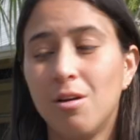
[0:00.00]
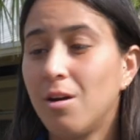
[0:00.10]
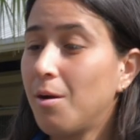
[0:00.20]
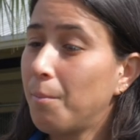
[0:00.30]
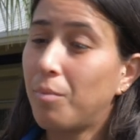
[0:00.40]

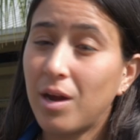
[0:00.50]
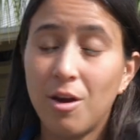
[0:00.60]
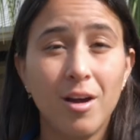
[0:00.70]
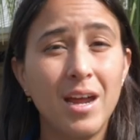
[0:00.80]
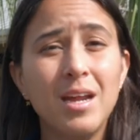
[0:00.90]
her, bring her
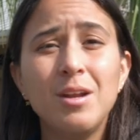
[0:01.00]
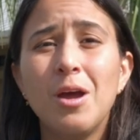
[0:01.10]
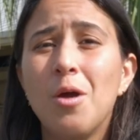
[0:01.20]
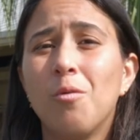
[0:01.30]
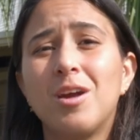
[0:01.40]
in,
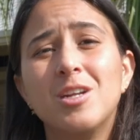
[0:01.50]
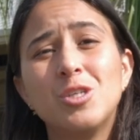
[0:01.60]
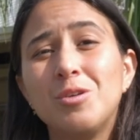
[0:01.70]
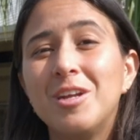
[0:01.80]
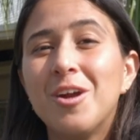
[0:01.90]
we're gonna
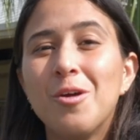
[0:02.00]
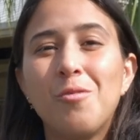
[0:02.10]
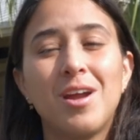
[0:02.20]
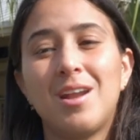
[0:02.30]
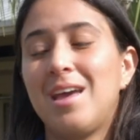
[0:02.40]
treat her,
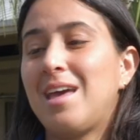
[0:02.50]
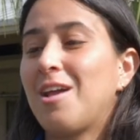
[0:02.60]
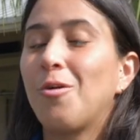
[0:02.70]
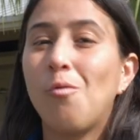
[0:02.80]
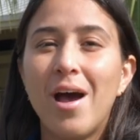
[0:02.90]
we're gonna get
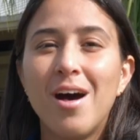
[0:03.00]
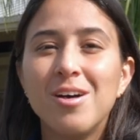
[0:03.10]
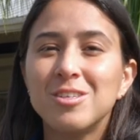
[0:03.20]
her well.